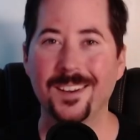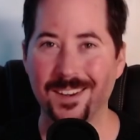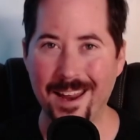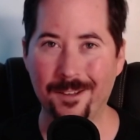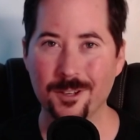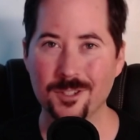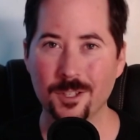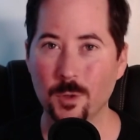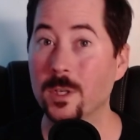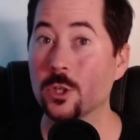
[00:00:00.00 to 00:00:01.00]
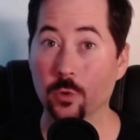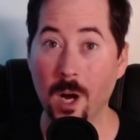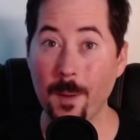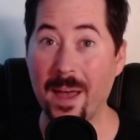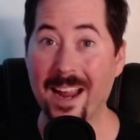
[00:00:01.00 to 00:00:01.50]
Now, there's also a
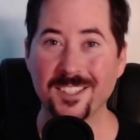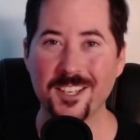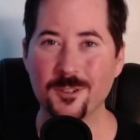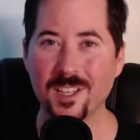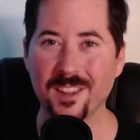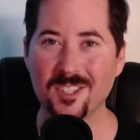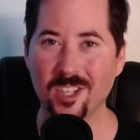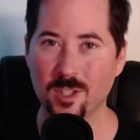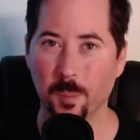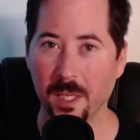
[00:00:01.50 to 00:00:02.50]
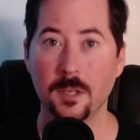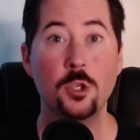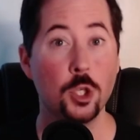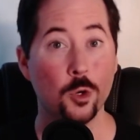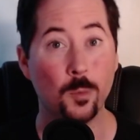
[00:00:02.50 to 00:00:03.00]
drawback to using this discipline
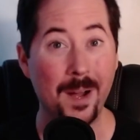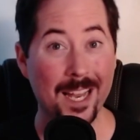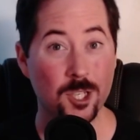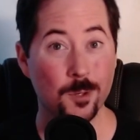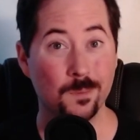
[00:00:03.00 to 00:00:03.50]
too much.